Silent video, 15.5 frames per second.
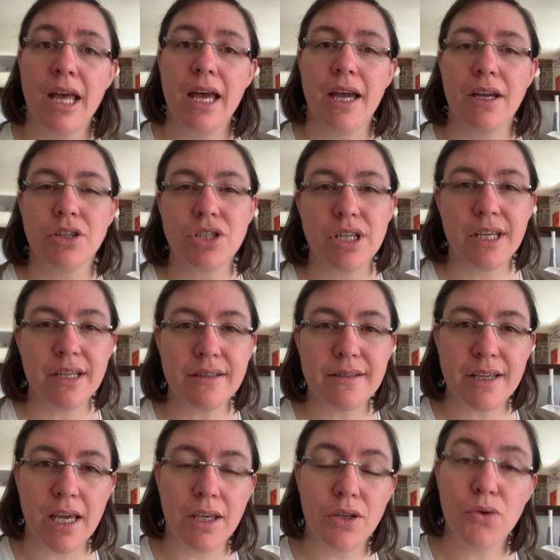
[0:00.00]
and she is
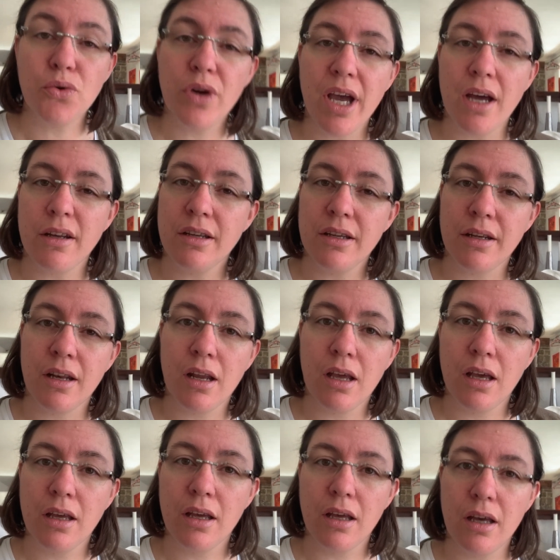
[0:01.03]
a Ugandan
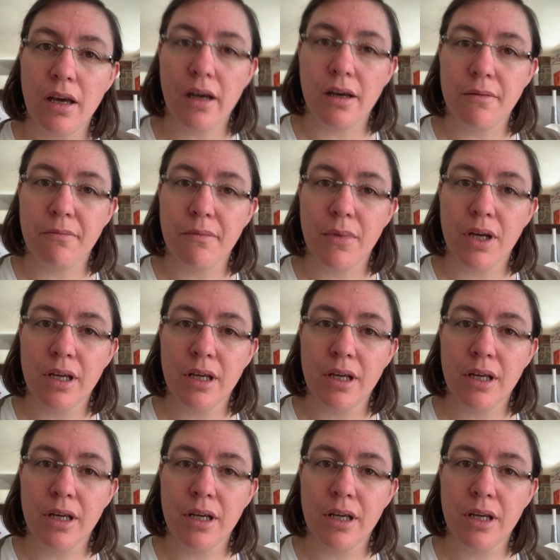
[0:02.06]
um,